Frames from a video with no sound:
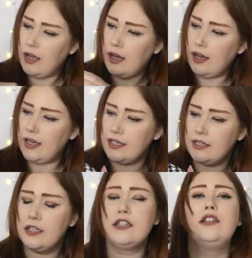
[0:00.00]
I
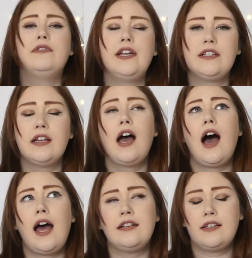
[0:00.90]
love it
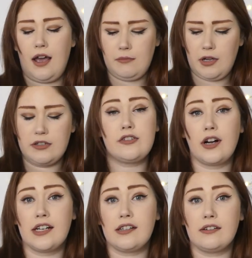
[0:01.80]
and I'm going to try it